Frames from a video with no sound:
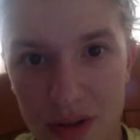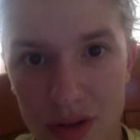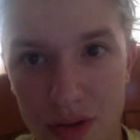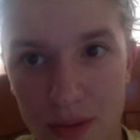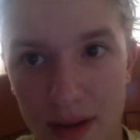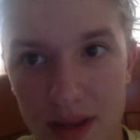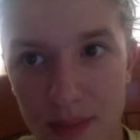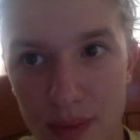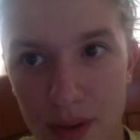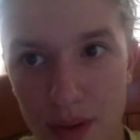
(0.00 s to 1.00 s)
random
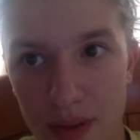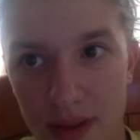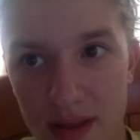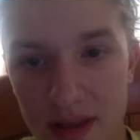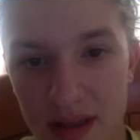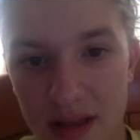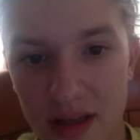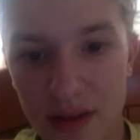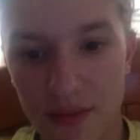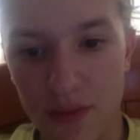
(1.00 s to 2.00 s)
person
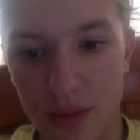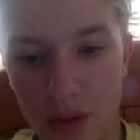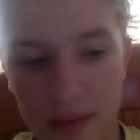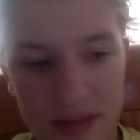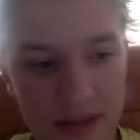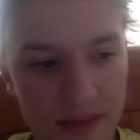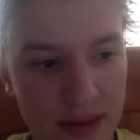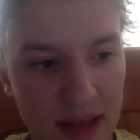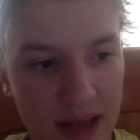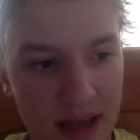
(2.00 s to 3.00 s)
for the comment of the
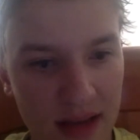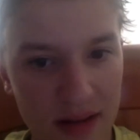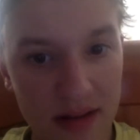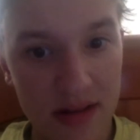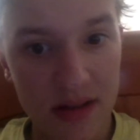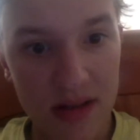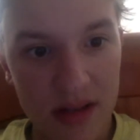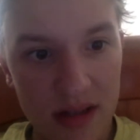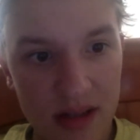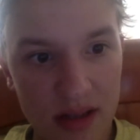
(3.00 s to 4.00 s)
day.
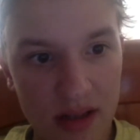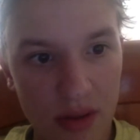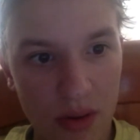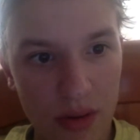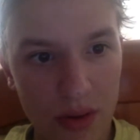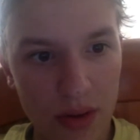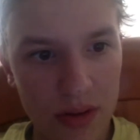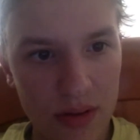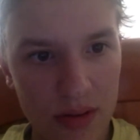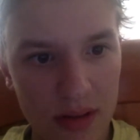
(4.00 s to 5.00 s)
Hold on,
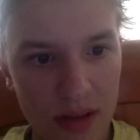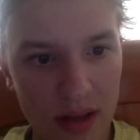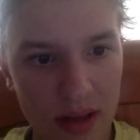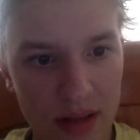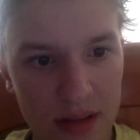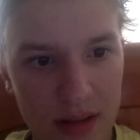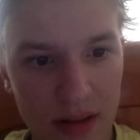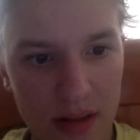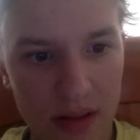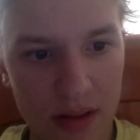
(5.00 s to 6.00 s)
and
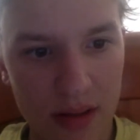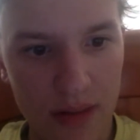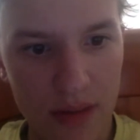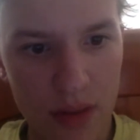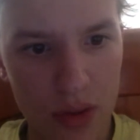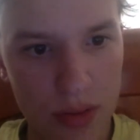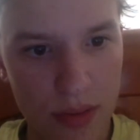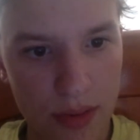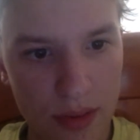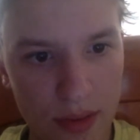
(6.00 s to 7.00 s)
have I got YouTube
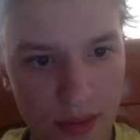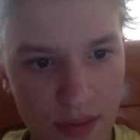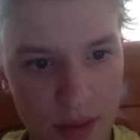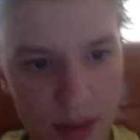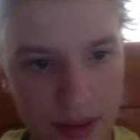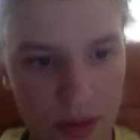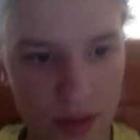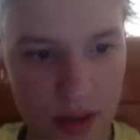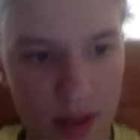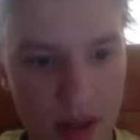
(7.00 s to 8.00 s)
Studio on my phone? Yes, I do.
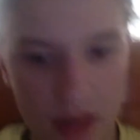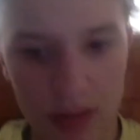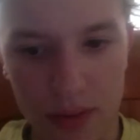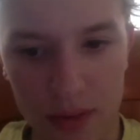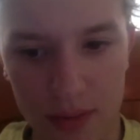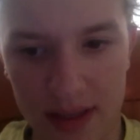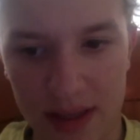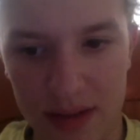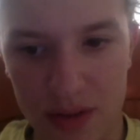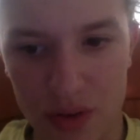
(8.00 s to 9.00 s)
I'm just gonna read
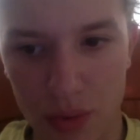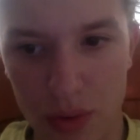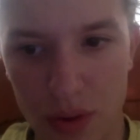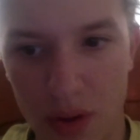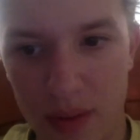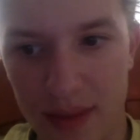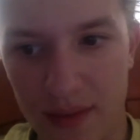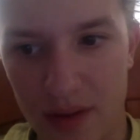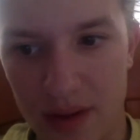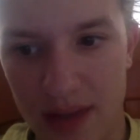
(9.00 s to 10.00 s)
out all the comments I've
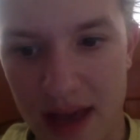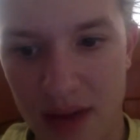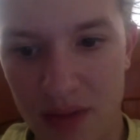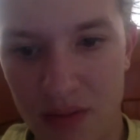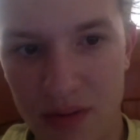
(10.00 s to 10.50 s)
got now.